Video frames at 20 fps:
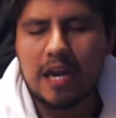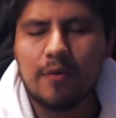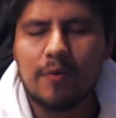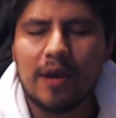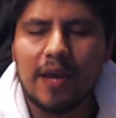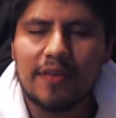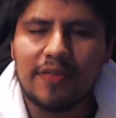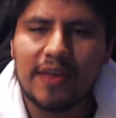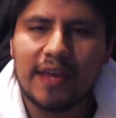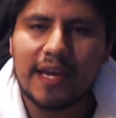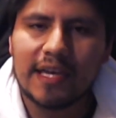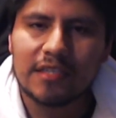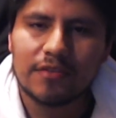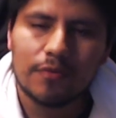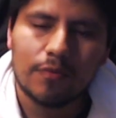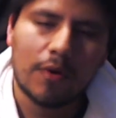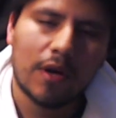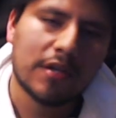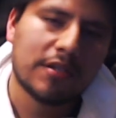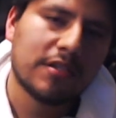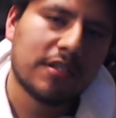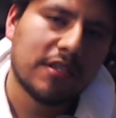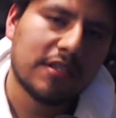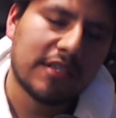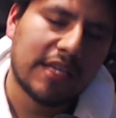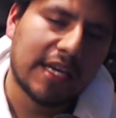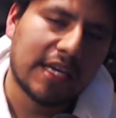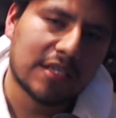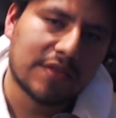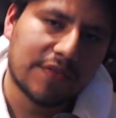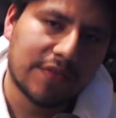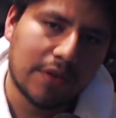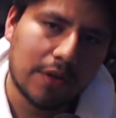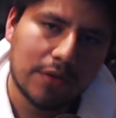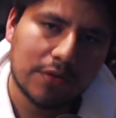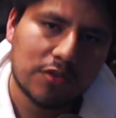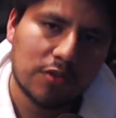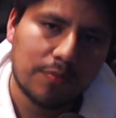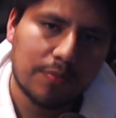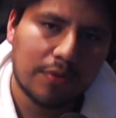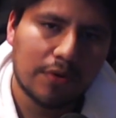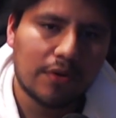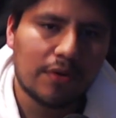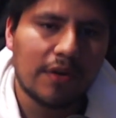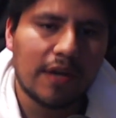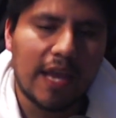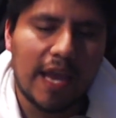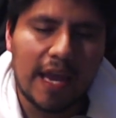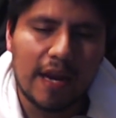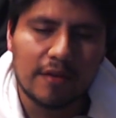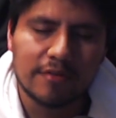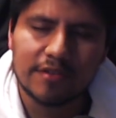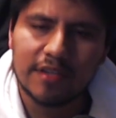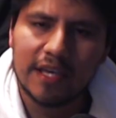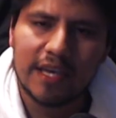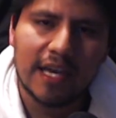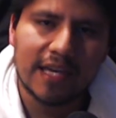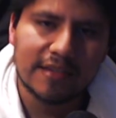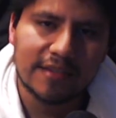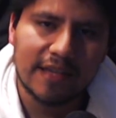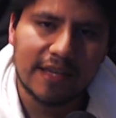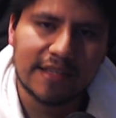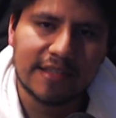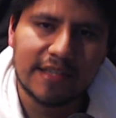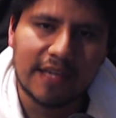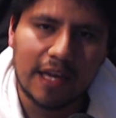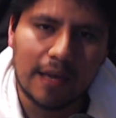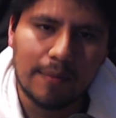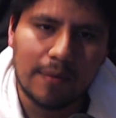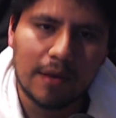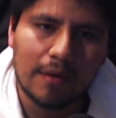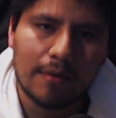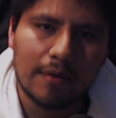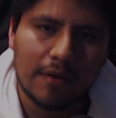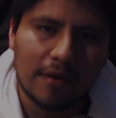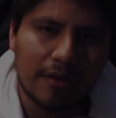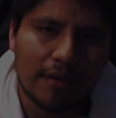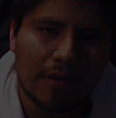Anyway, thank you guys for watching, thank you guys for all support, and I'll see you guys next time.